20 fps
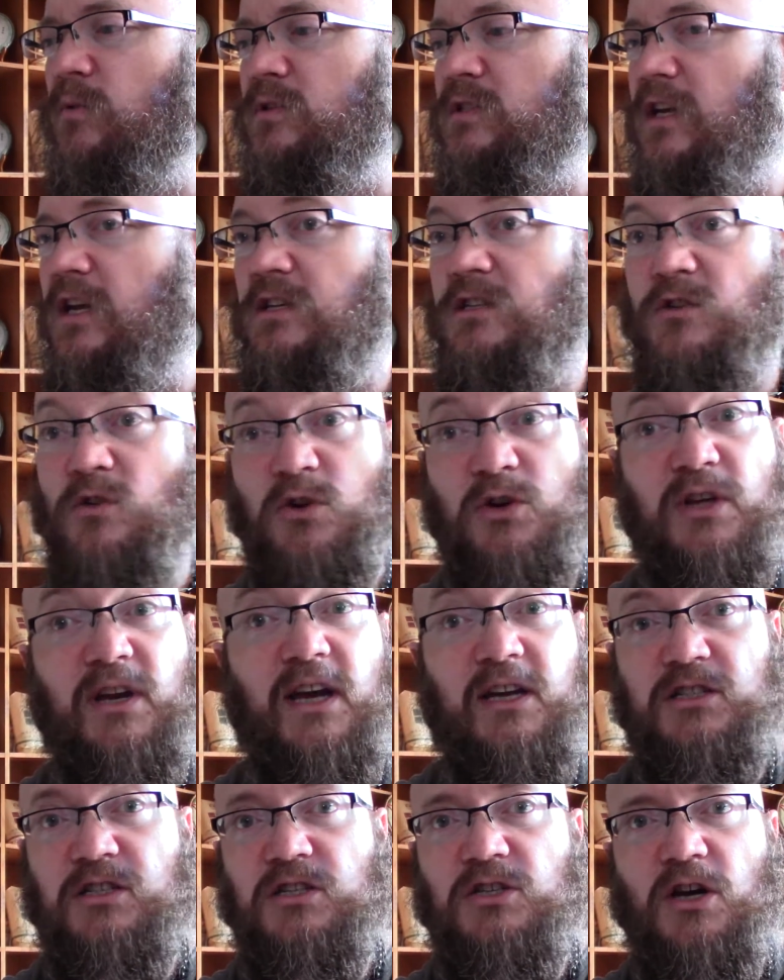session, or you can
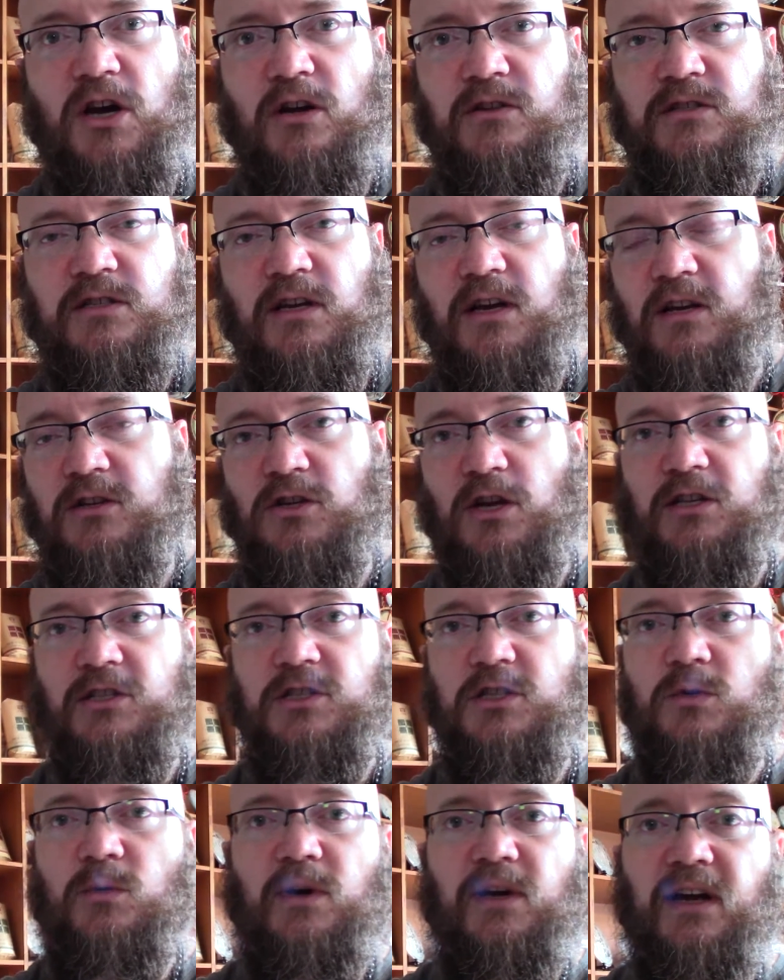actually toss
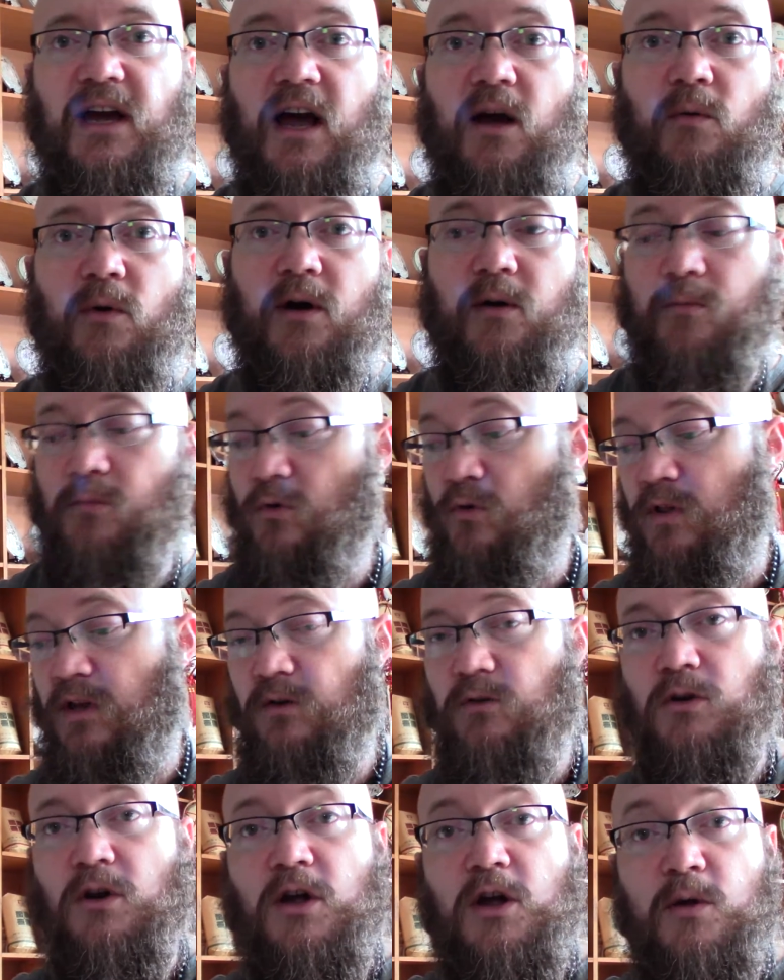2 in a Gaiwan brew
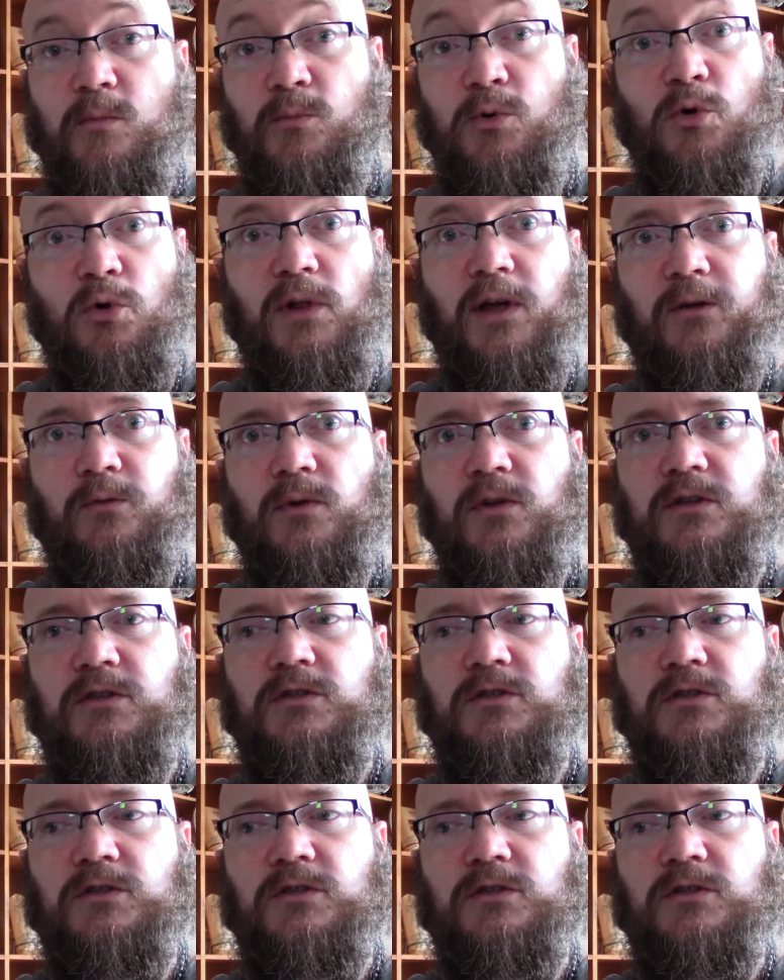like really